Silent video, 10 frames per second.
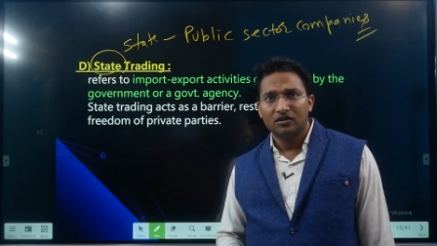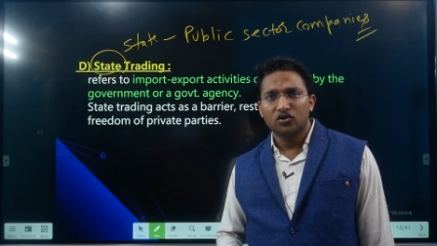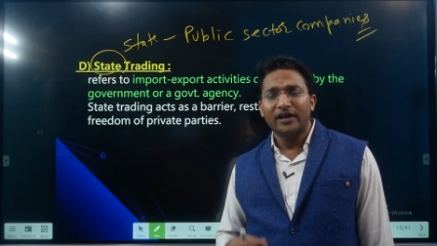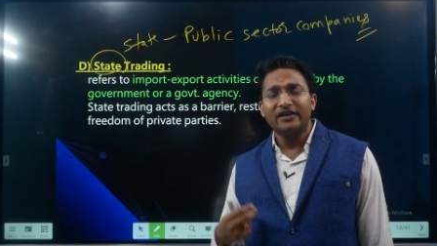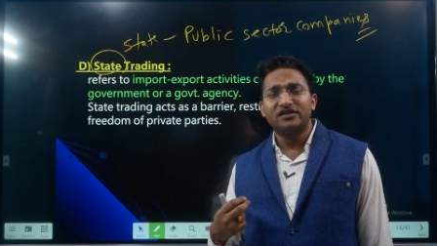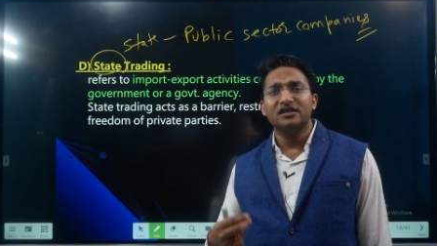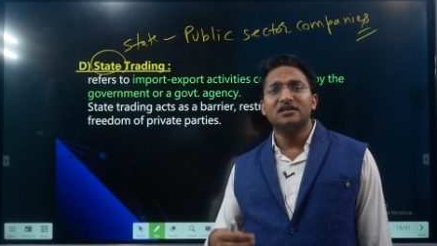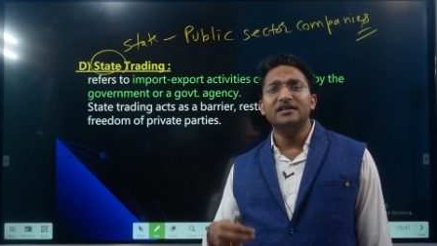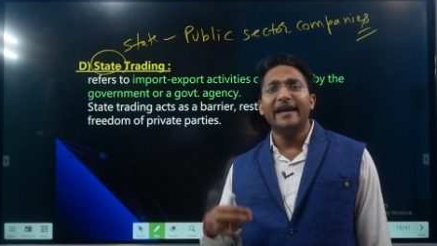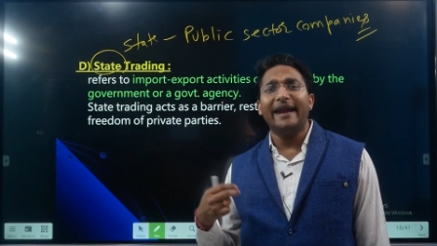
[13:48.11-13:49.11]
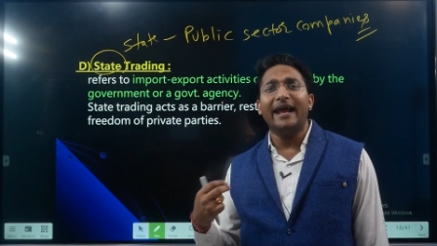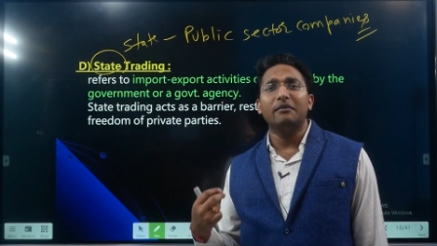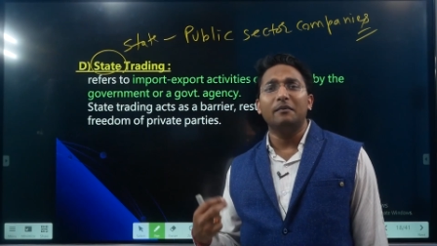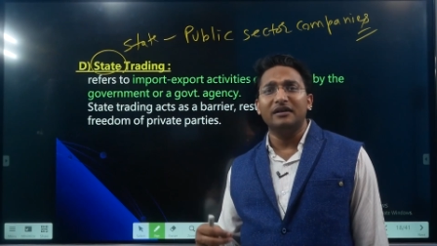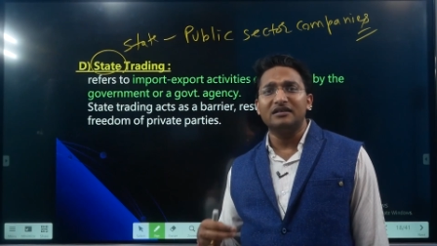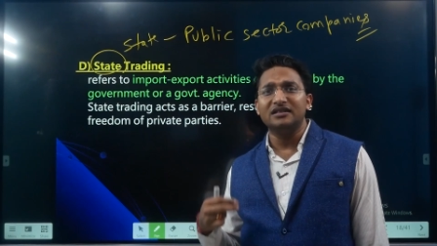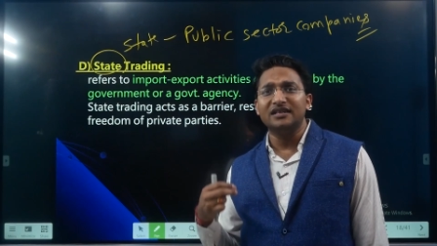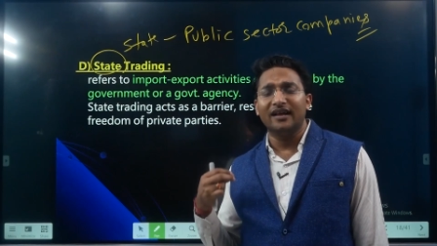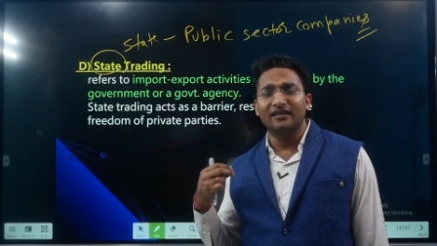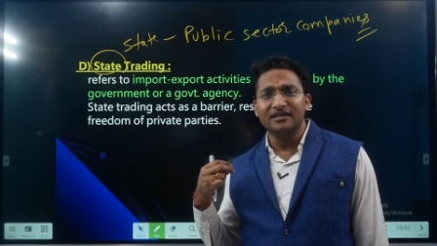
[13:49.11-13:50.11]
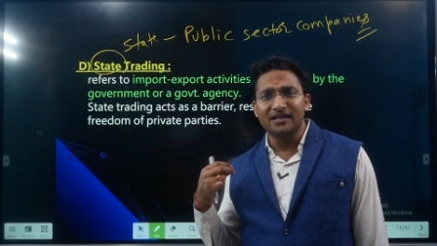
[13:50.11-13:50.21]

So the STC and MMTC,